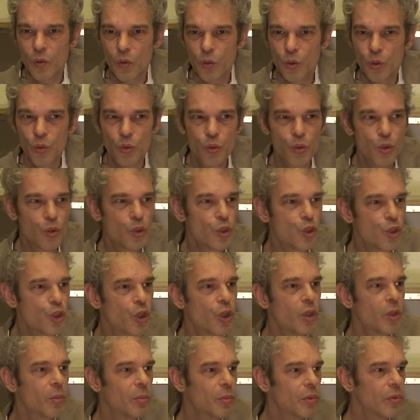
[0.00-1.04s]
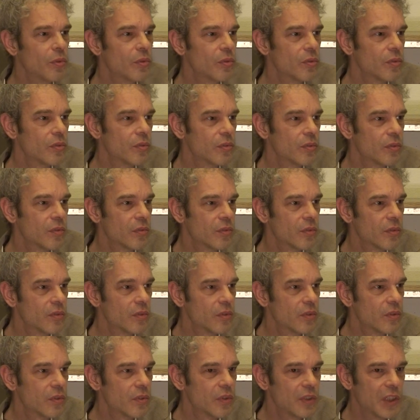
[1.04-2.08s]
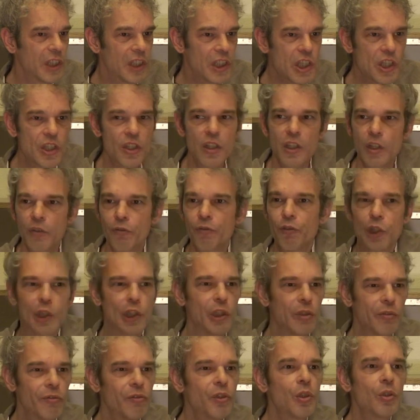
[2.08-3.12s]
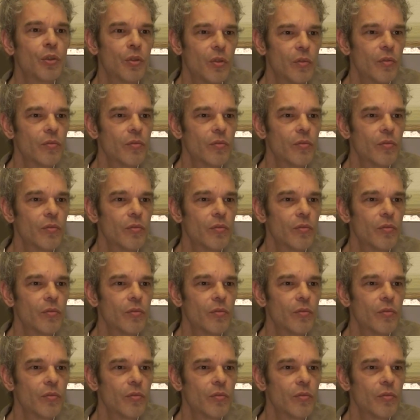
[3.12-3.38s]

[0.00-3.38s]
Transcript: to do the job that is in front of you.